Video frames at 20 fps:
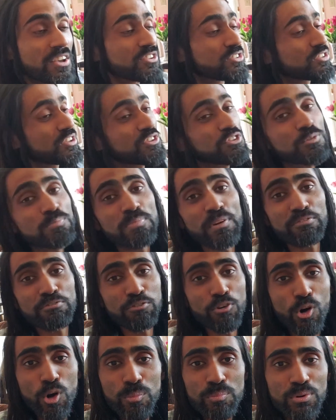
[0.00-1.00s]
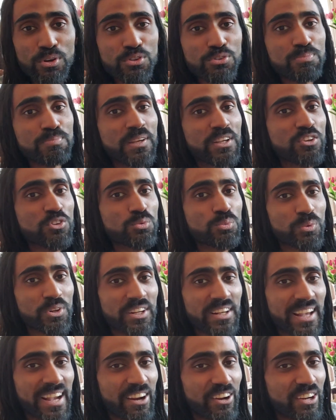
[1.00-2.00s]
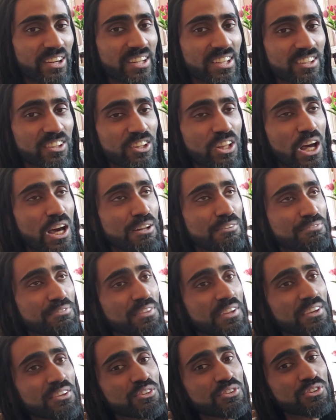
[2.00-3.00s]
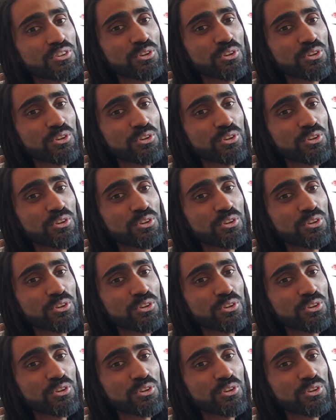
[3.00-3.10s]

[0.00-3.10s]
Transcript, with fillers: since before birth, because we're inheriting a lot of things,